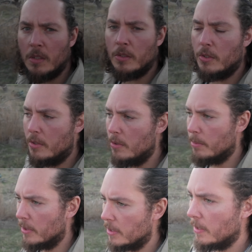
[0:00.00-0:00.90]

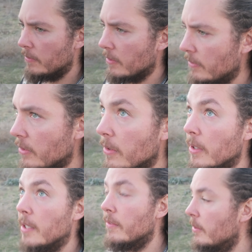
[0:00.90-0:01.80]
super tough to
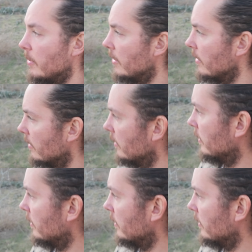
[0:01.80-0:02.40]
photograph them there.